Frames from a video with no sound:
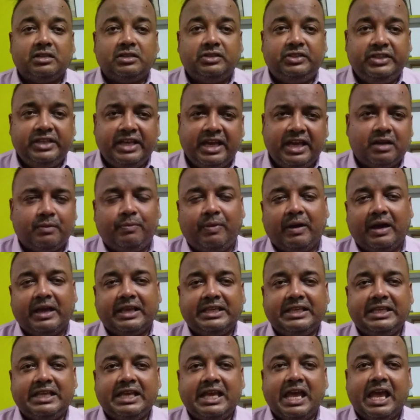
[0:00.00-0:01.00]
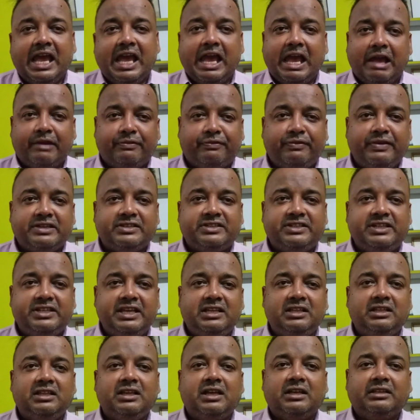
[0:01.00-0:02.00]
thereby
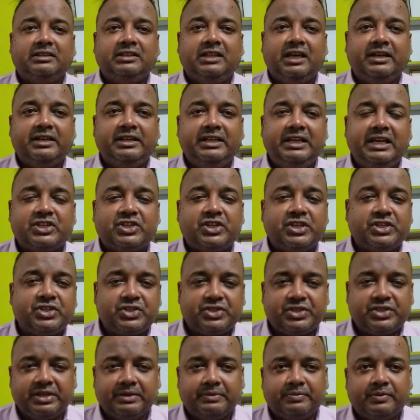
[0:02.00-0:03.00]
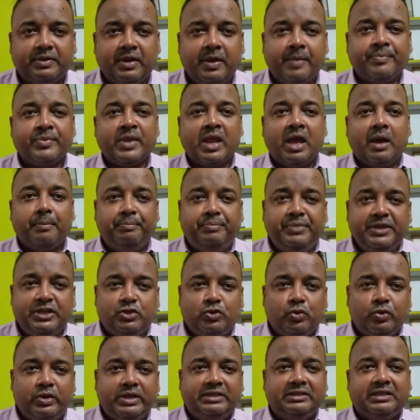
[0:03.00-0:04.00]
affecting the relationship
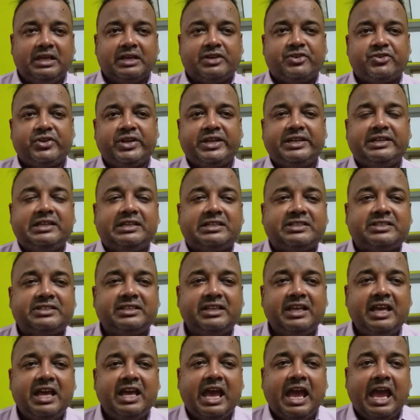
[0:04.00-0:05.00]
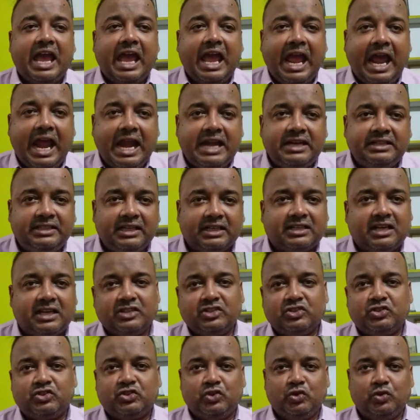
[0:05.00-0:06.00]
between the traders and the
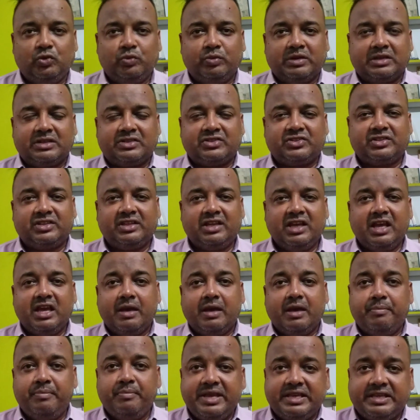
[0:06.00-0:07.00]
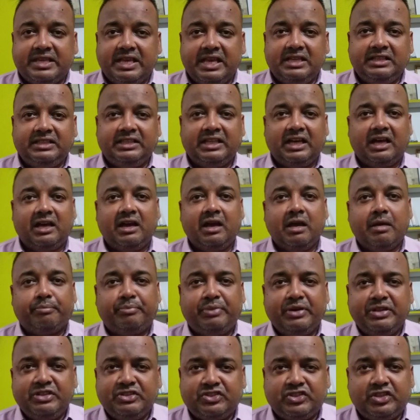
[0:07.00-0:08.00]
consumers, making the
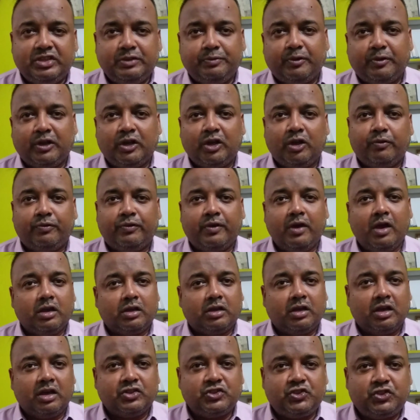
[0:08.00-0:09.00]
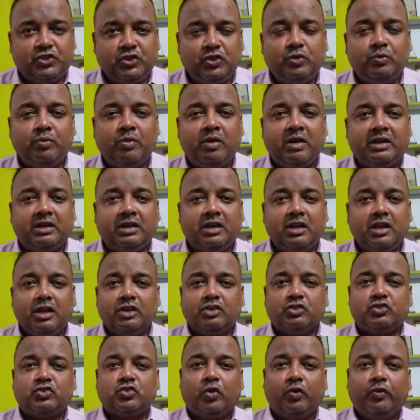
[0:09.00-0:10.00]
principle of consumer
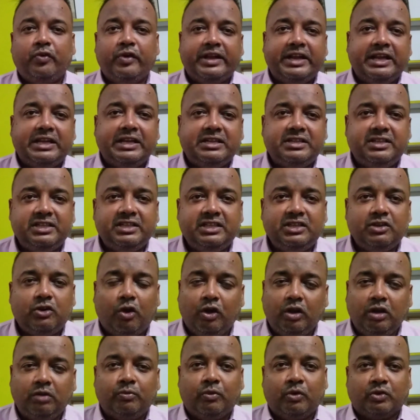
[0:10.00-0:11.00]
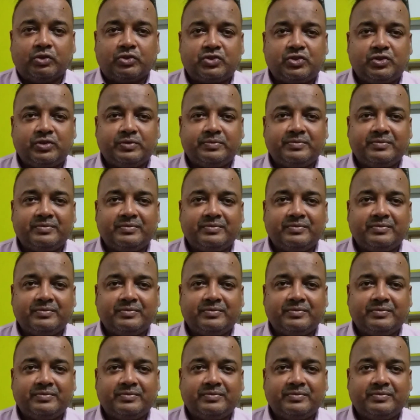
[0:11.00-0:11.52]
sovereignty almost